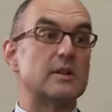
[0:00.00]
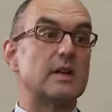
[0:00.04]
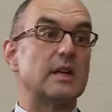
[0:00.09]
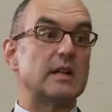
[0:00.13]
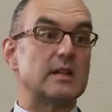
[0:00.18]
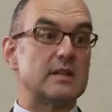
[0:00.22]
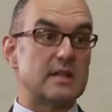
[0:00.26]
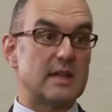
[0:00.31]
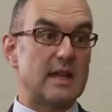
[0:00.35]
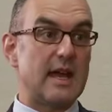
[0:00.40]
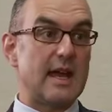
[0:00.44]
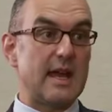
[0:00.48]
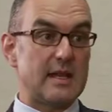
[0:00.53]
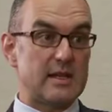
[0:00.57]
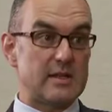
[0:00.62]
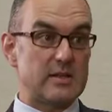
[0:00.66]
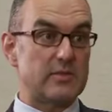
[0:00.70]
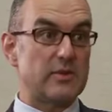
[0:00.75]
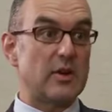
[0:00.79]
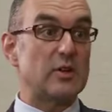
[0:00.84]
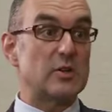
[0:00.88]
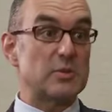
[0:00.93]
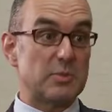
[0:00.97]
into the hands
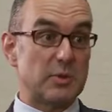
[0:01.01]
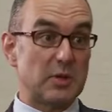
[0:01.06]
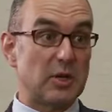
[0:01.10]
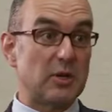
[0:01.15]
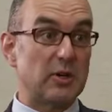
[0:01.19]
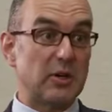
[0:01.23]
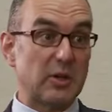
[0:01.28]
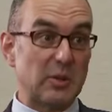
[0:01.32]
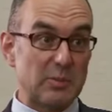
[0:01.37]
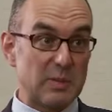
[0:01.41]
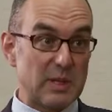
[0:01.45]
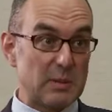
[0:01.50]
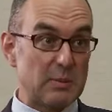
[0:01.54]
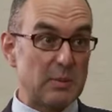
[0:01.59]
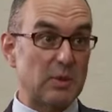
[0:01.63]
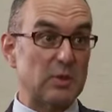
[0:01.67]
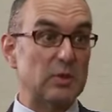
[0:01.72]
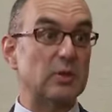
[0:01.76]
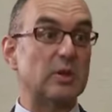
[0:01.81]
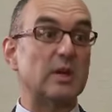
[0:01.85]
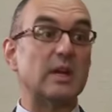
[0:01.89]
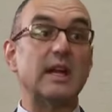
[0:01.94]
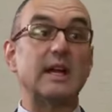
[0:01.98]
of entrepreneurial people
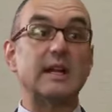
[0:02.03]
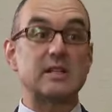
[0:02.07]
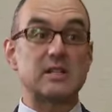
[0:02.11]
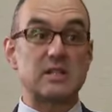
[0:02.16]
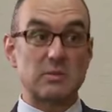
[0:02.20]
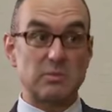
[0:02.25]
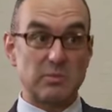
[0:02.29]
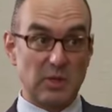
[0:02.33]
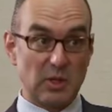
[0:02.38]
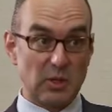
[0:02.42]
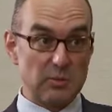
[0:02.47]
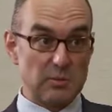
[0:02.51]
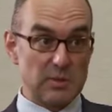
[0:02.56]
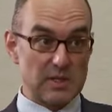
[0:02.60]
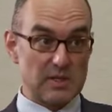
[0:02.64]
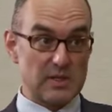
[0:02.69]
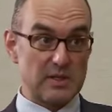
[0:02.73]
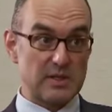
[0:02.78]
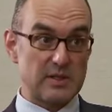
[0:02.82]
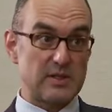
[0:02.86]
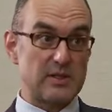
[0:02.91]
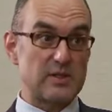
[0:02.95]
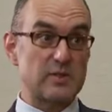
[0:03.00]
who can actually build
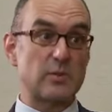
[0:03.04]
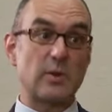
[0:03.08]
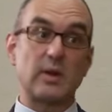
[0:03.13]
businesses,